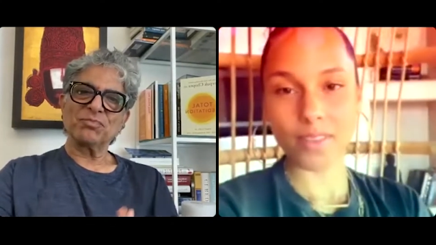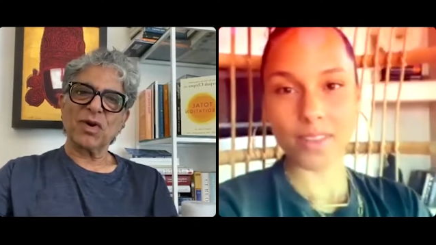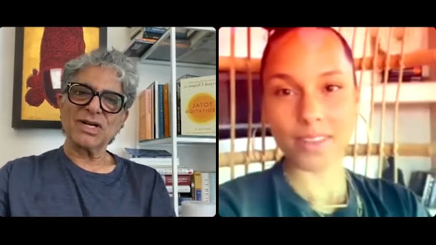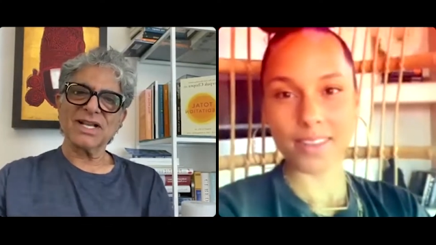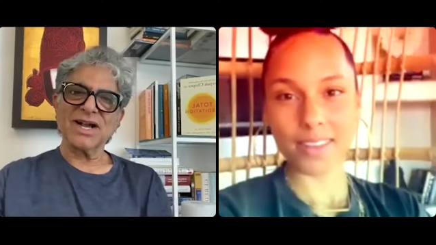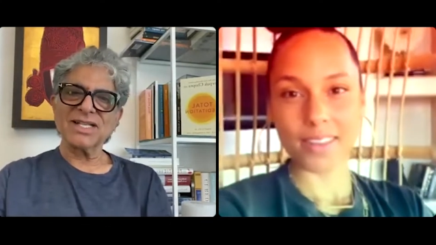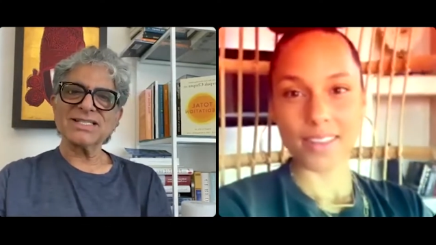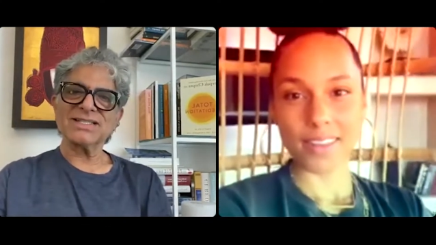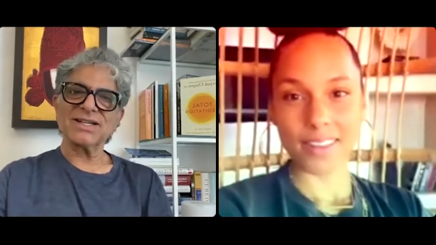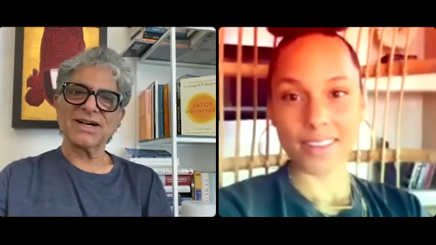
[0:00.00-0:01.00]

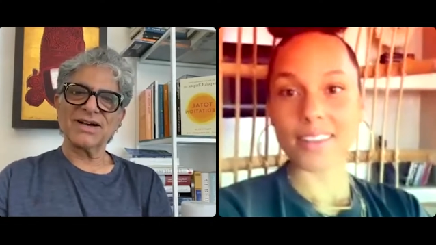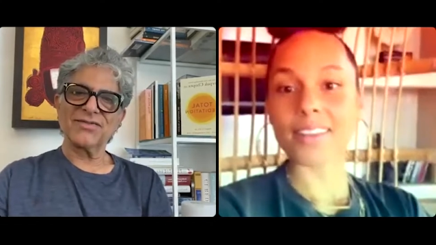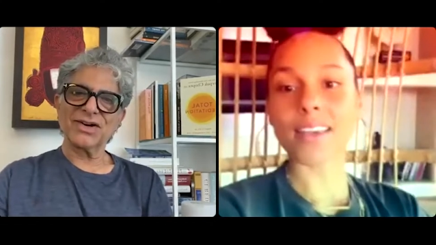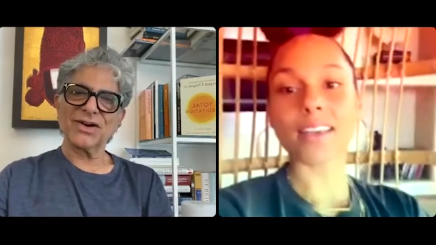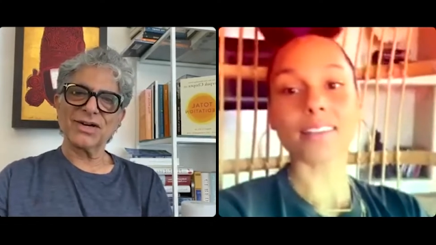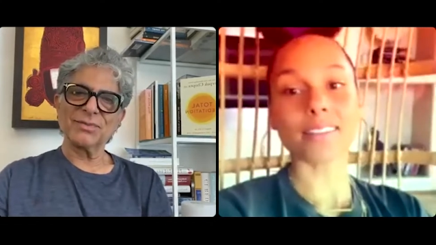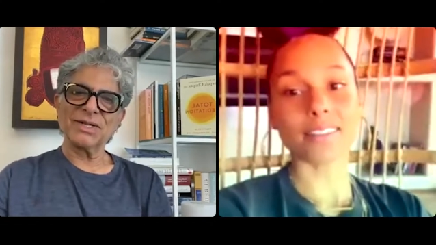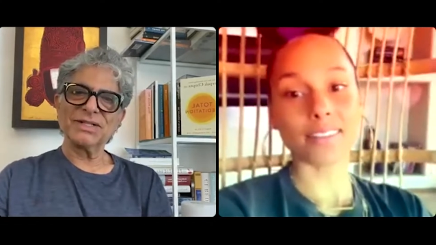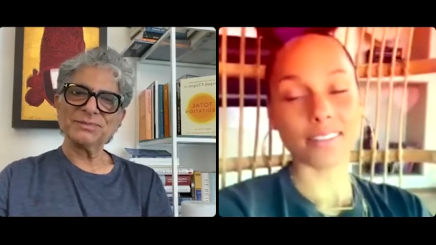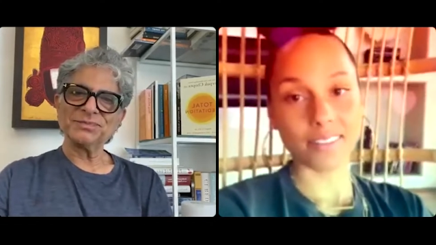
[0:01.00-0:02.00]
Speaker 1: podcast uh, for
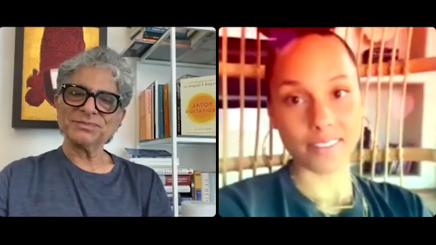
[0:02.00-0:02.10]
Audible.